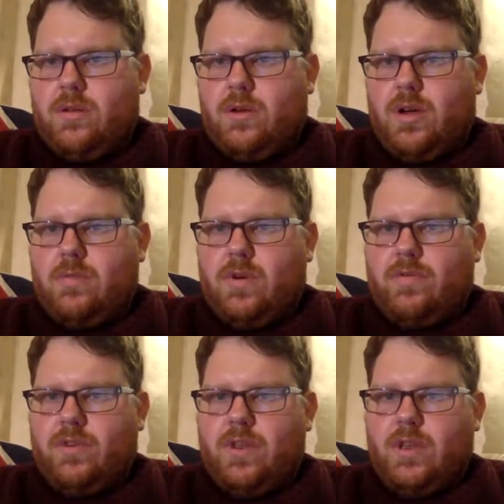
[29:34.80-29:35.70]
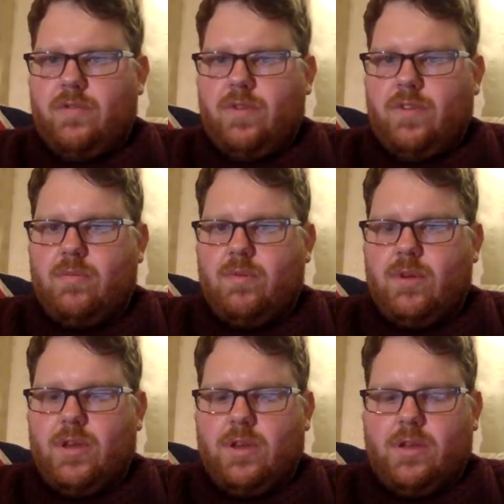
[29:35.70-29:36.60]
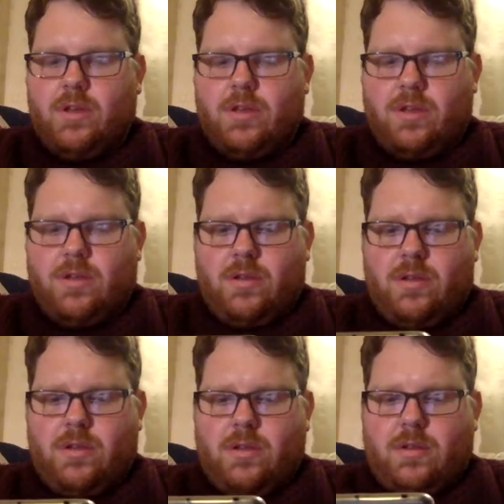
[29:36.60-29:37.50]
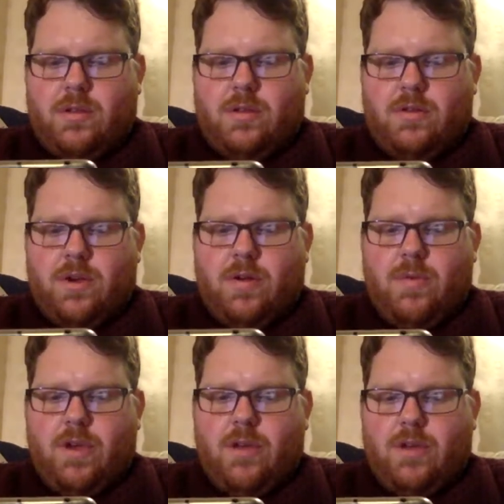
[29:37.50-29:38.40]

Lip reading: I'm obviously invisible here. I'm sorry, mate.